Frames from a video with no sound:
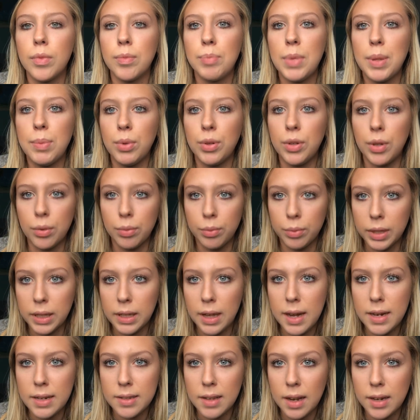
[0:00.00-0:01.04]
people don't
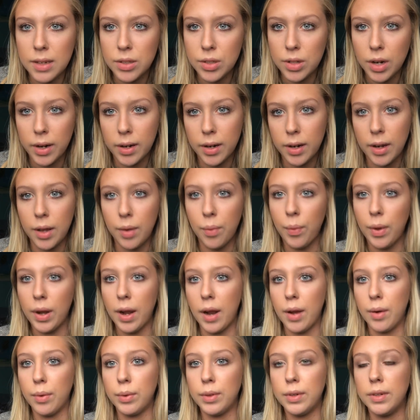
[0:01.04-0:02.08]
realize. I started it when
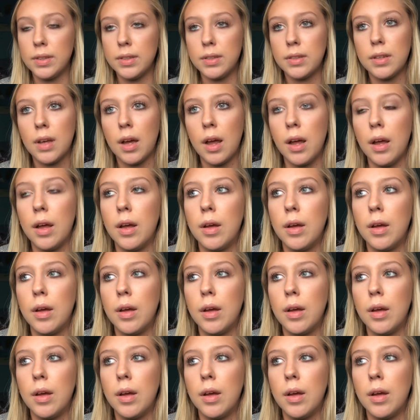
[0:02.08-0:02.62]
I was